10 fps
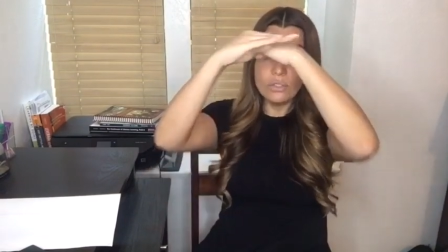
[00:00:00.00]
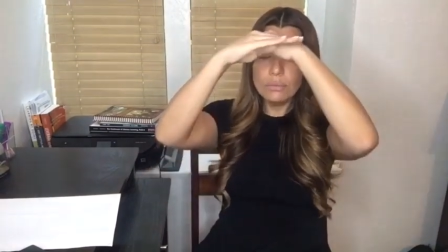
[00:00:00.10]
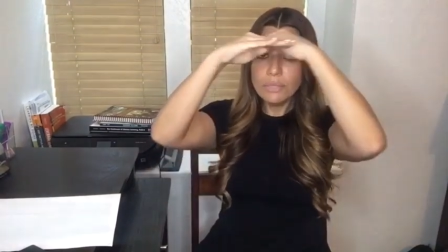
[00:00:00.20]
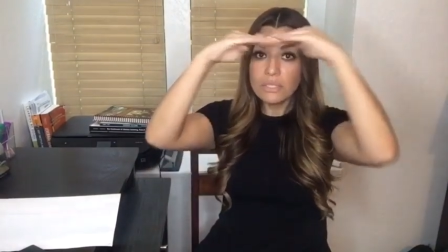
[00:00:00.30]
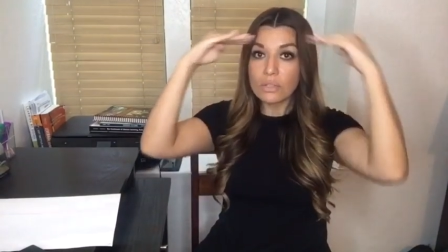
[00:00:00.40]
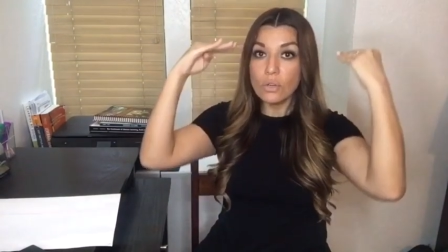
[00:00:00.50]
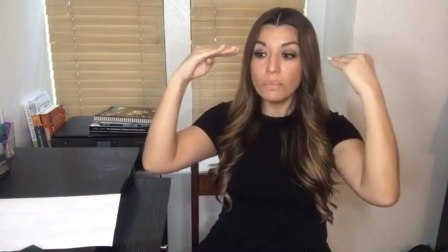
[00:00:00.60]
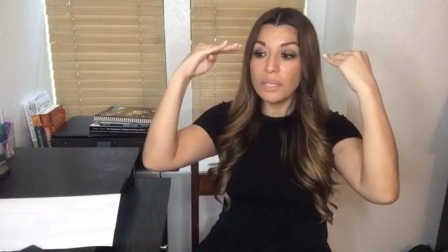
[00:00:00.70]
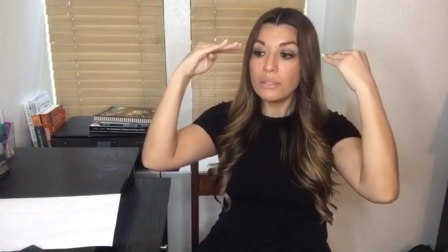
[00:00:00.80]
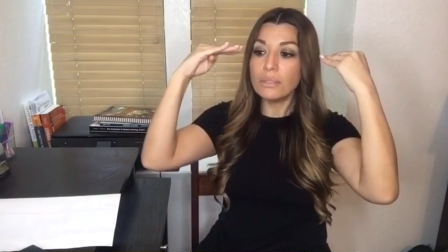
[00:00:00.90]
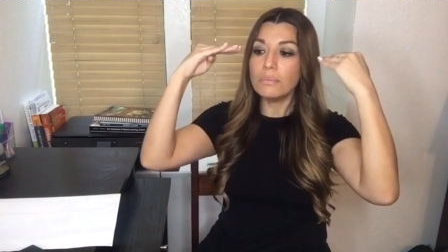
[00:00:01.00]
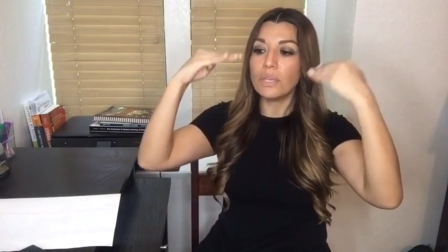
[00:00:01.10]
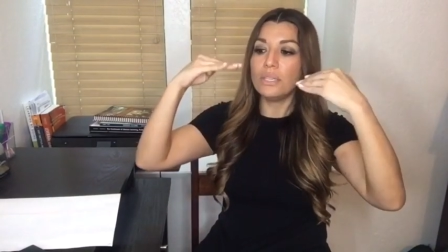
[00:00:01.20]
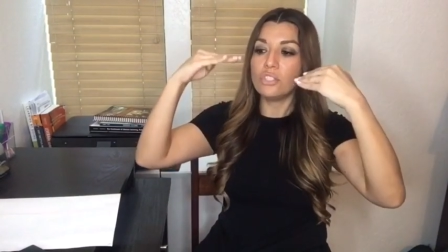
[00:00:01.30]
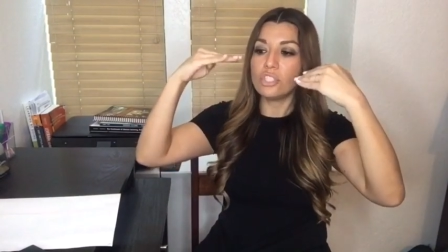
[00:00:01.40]
You must open your
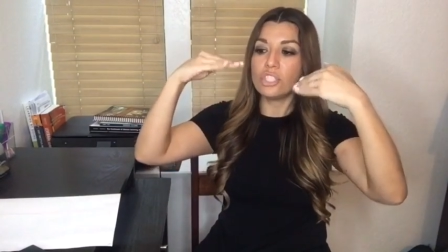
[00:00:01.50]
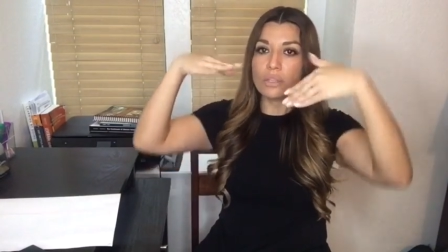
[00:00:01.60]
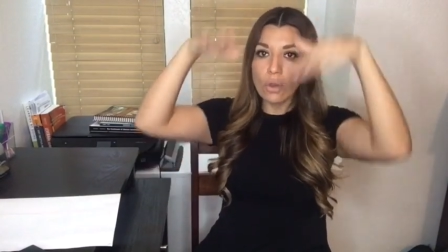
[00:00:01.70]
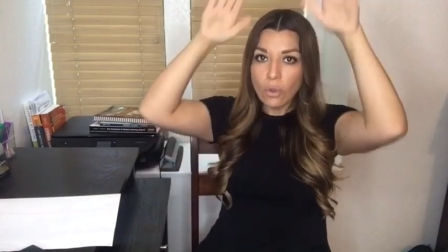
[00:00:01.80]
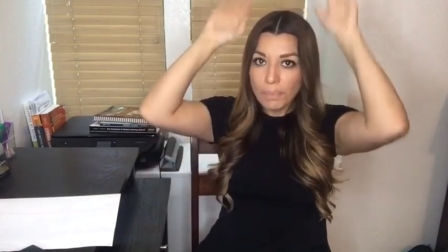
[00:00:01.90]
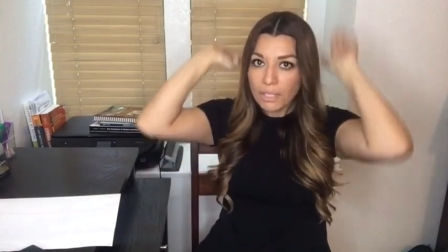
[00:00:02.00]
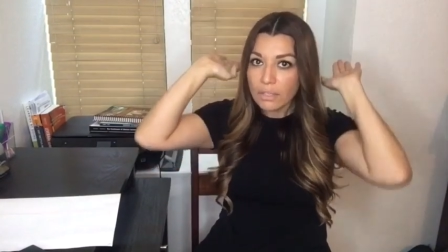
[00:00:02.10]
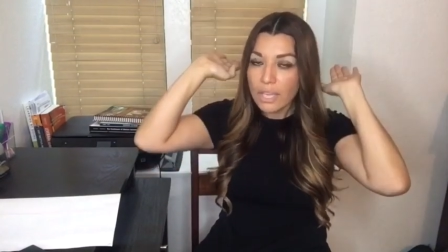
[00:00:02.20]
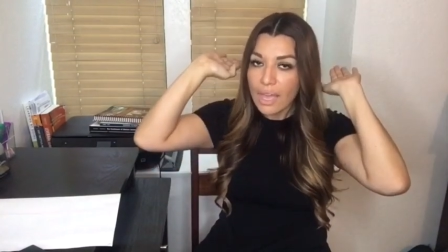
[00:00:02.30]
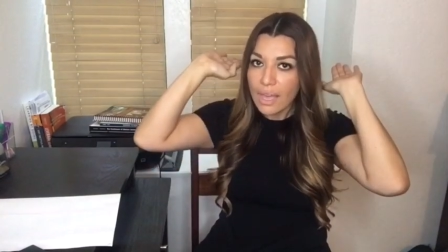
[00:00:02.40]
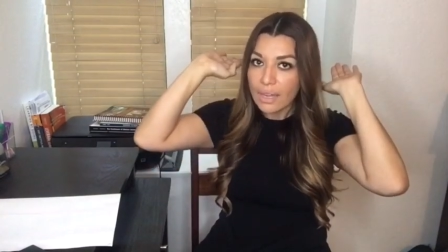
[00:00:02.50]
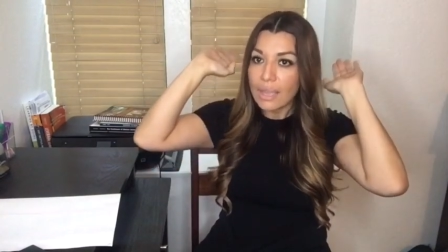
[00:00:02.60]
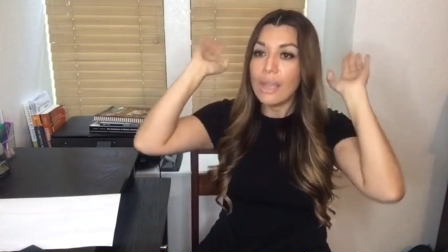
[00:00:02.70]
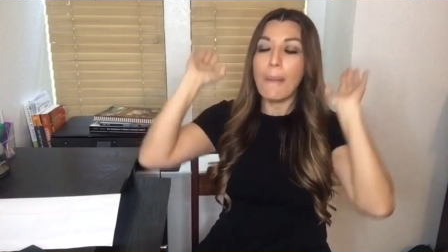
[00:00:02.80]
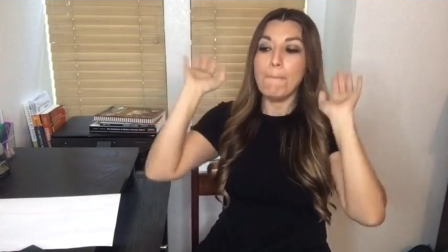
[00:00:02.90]
brain, open your head,
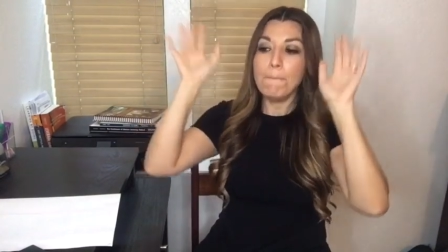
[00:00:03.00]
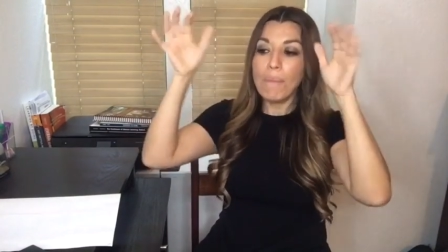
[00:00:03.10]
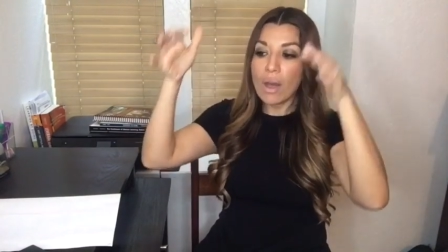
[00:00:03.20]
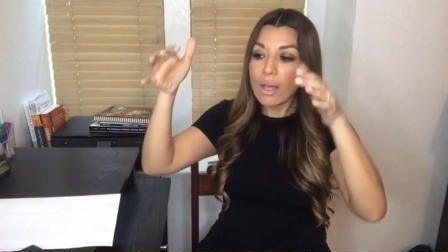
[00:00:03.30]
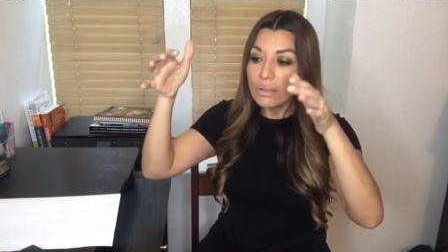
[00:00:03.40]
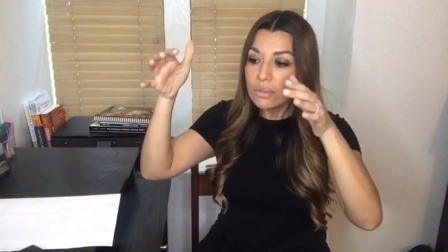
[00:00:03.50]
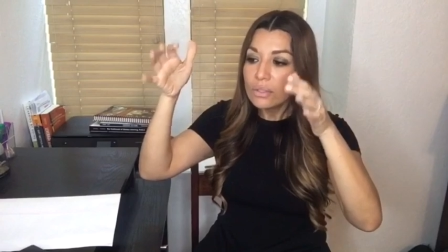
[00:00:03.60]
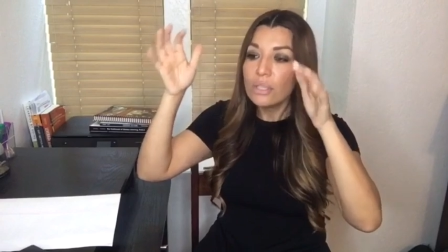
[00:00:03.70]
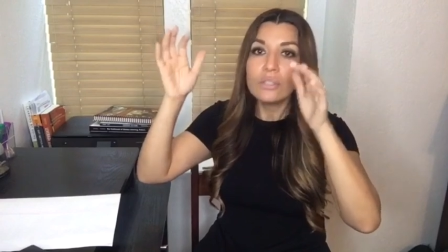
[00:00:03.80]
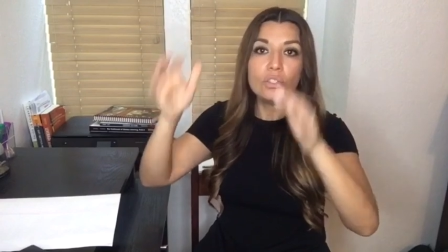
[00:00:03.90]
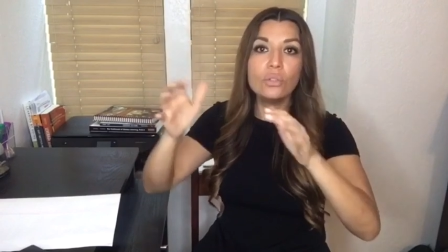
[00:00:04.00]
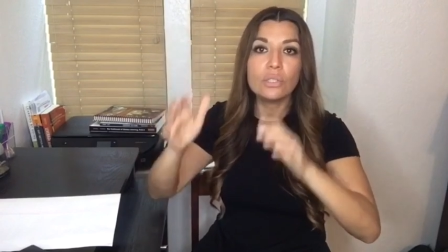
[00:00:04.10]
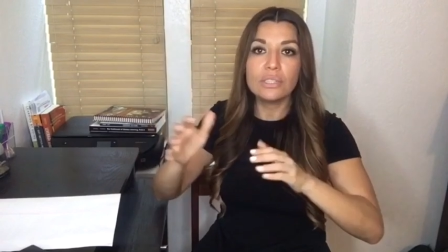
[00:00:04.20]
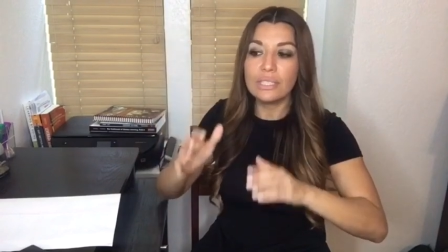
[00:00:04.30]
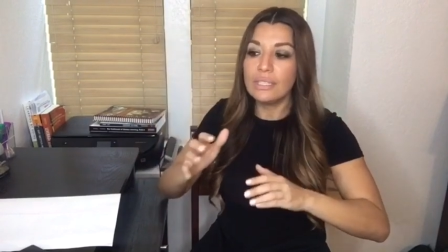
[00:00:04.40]
model
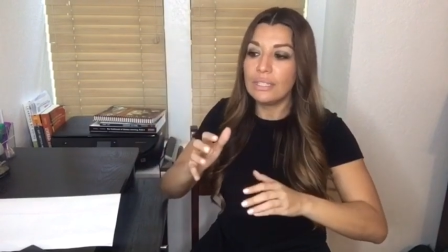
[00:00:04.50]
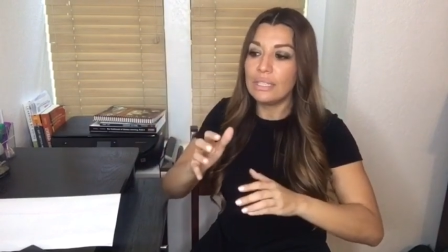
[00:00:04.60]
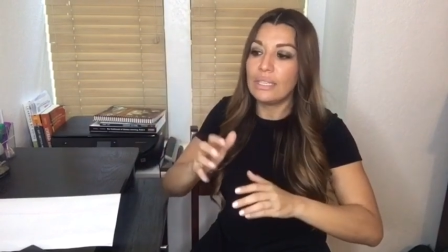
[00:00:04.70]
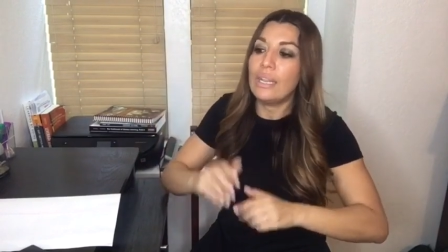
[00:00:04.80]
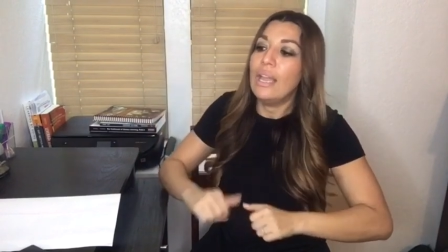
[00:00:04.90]
your thinking.